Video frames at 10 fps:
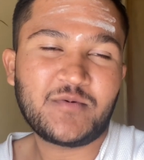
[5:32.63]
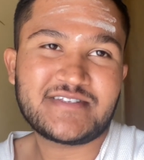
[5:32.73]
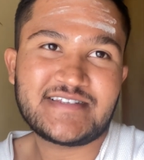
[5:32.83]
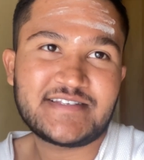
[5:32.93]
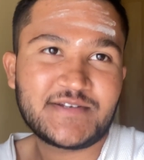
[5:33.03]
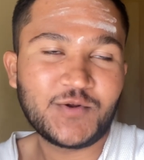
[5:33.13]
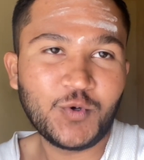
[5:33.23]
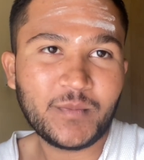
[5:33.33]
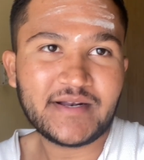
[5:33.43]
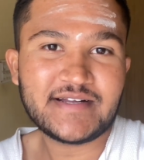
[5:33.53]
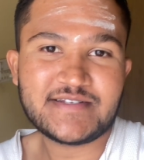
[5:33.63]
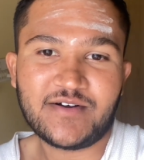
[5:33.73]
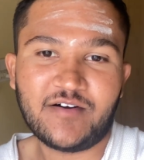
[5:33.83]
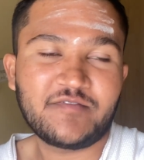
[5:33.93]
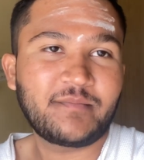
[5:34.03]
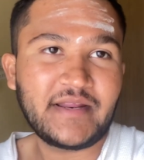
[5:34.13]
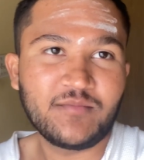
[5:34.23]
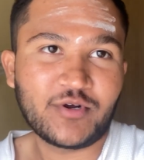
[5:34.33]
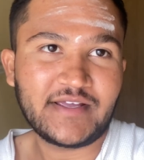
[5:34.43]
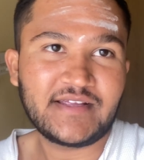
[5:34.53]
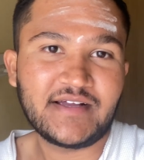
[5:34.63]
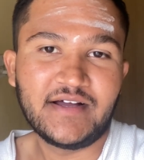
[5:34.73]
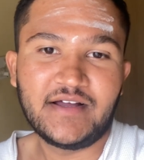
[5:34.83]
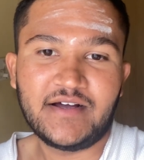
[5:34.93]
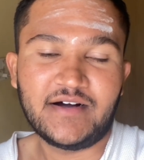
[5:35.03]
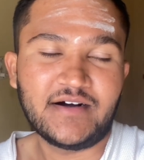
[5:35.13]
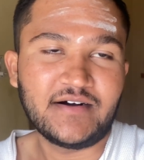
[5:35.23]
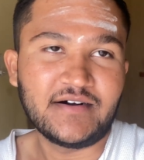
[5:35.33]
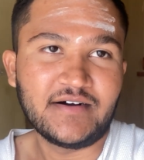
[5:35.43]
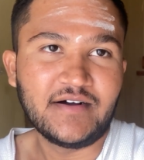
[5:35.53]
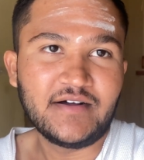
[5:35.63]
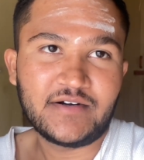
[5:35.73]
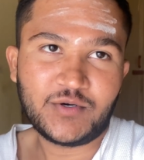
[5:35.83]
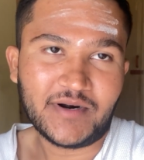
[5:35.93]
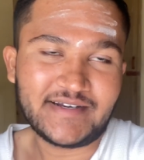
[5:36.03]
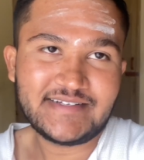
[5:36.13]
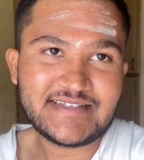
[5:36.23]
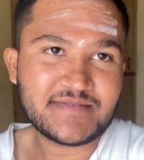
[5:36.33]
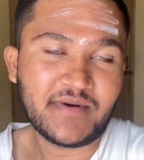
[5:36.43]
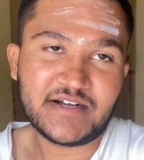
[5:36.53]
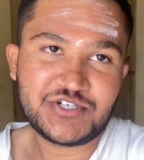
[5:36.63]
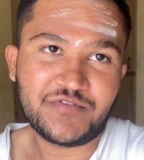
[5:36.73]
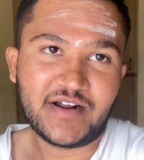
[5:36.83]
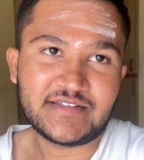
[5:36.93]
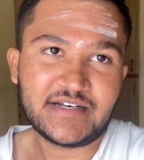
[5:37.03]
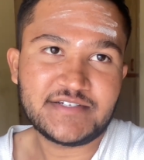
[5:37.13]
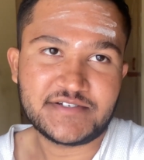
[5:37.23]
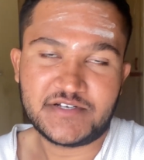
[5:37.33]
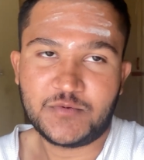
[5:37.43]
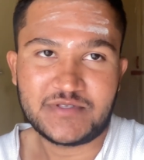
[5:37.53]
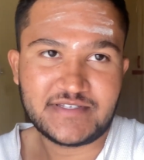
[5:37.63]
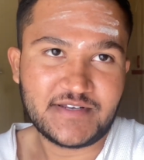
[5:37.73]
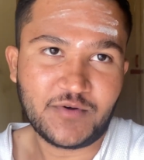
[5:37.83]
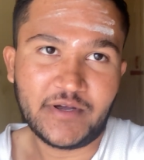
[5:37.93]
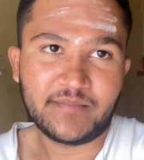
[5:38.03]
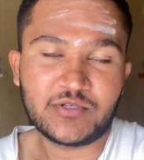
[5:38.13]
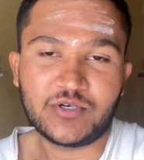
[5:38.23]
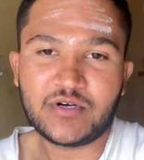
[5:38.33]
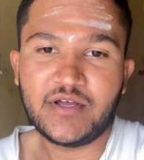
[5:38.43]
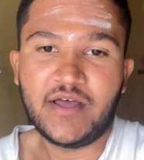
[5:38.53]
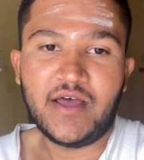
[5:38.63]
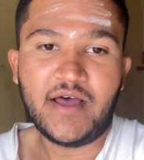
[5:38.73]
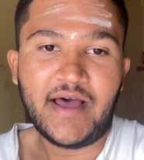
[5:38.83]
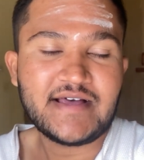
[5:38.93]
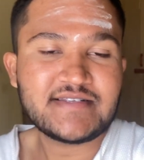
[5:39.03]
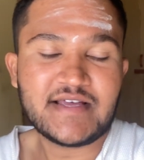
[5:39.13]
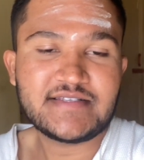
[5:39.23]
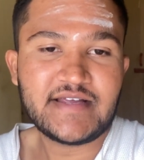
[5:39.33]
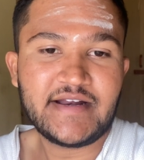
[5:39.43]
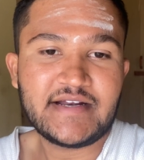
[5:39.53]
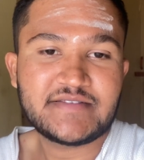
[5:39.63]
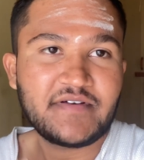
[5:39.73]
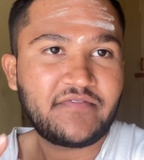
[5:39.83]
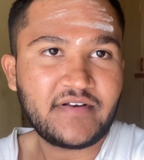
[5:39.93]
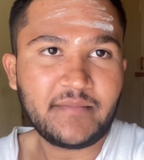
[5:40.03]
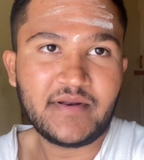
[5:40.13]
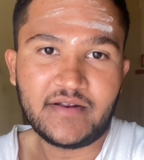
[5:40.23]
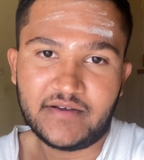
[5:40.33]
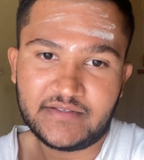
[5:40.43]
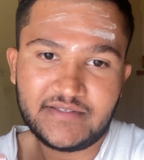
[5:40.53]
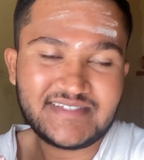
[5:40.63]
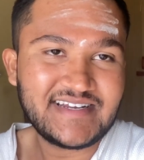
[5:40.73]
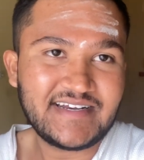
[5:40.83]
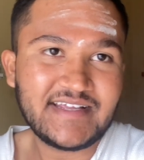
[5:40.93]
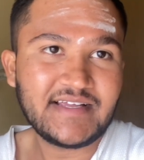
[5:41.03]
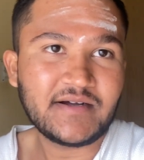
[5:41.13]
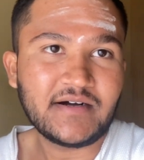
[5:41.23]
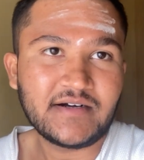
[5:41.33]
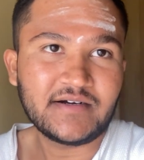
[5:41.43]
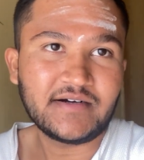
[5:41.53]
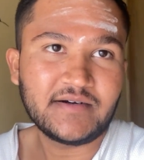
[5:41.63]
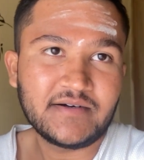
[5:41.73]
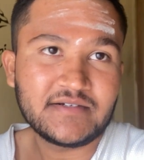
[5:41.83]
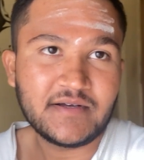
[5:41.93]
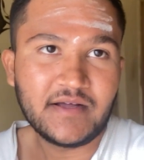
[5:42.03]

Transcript: all two minutes of pre-booking uh, to attend this Mahashivratri session which is in Coimbatore. As I said, it's 50, I mean, uh, the seating uh,